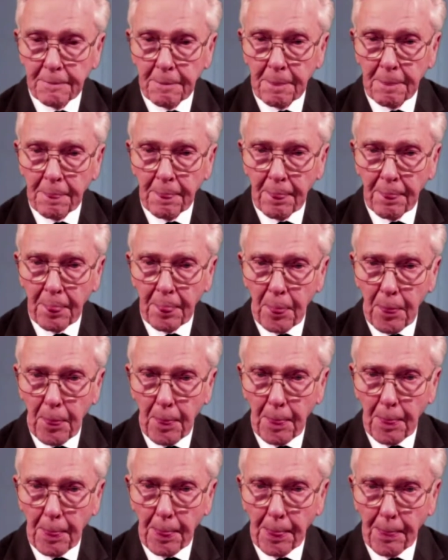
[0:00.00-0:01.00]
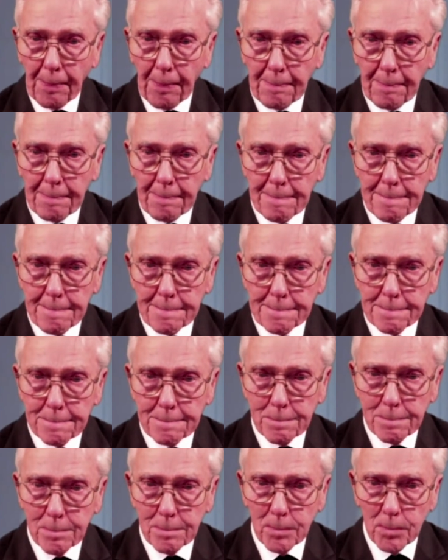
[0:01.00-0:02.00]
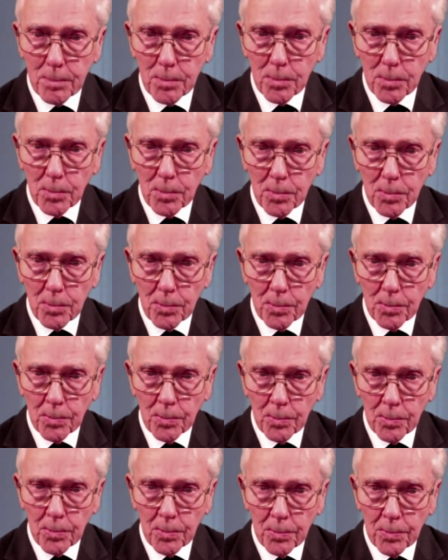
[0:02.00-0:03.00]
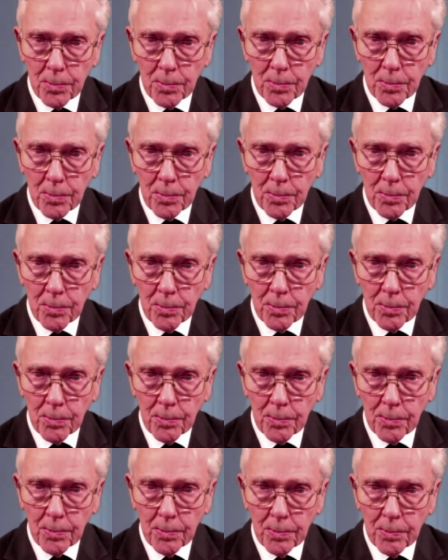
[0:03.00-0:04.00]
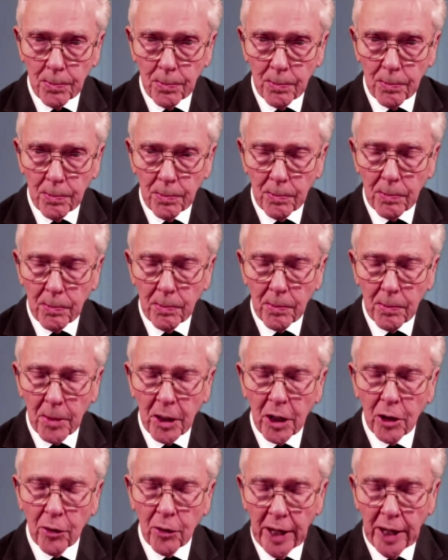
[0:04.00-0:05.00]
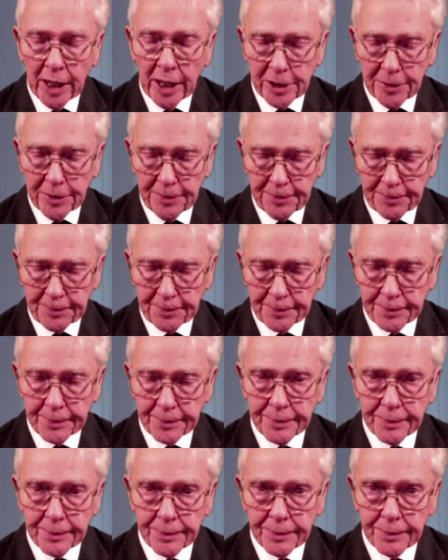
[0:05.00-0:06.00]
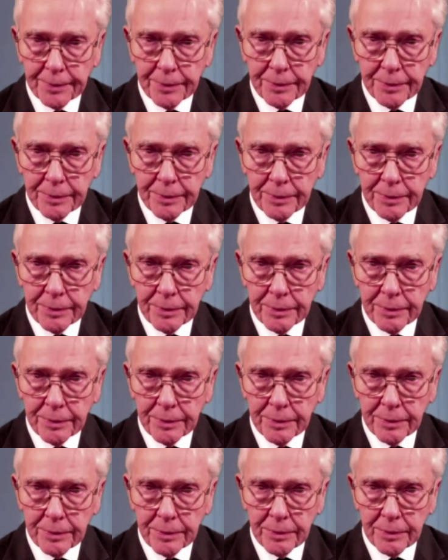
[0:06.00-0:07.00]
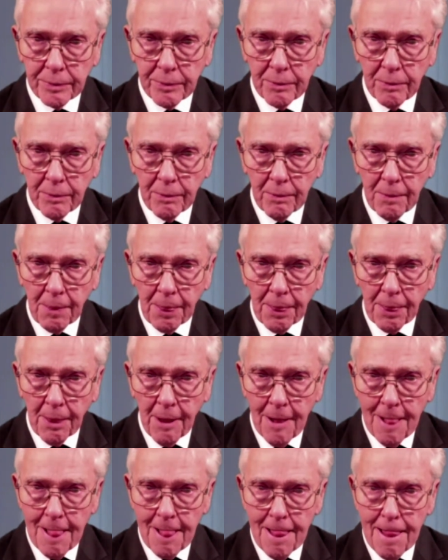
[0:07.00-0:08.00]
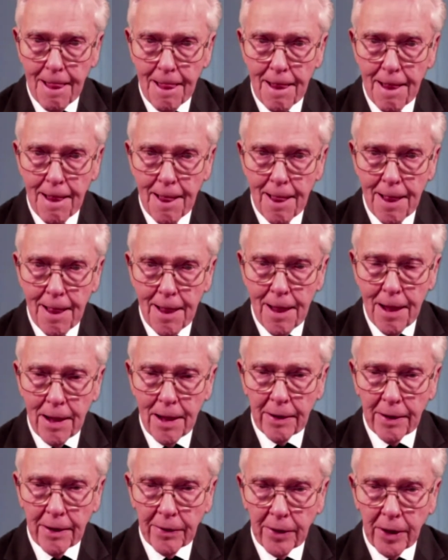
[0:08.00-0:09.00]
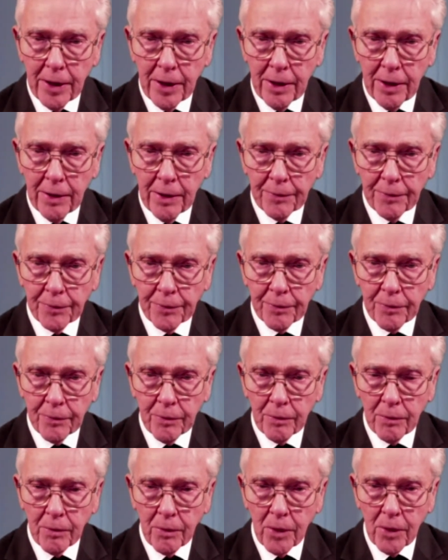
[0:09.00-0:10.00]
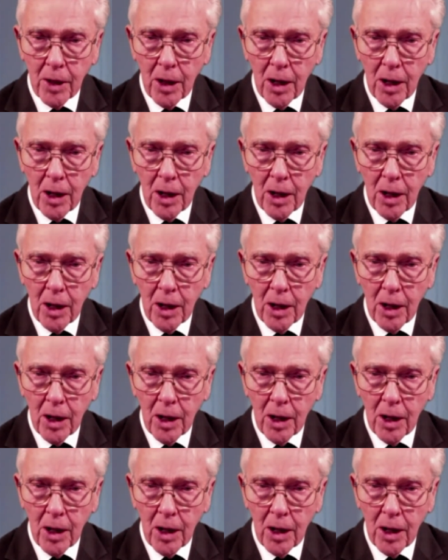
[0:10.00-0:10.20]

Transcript: And that was the case, was it, even though there was no confirmatory tests? So even in those early days, those were the steps that were taken.